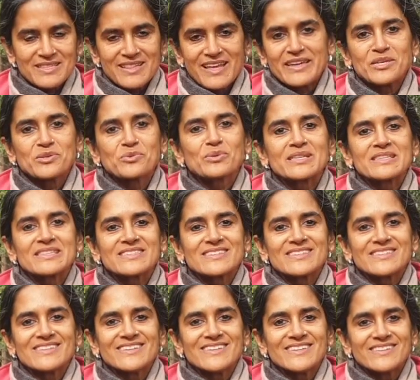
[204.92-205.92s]
Like you can
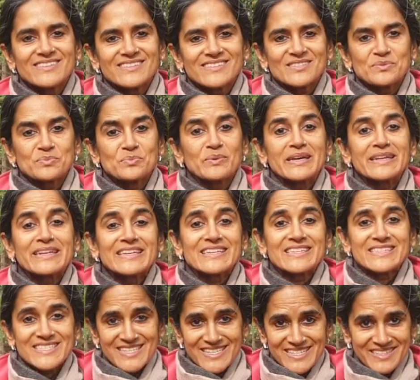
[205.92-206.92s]
see, it's very
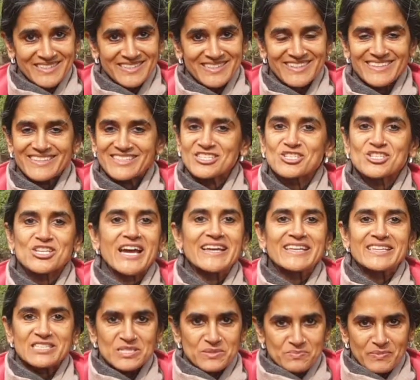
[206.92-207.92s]
easy. It's
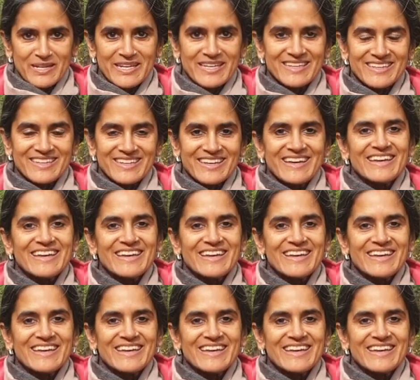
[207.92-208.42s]
child's play.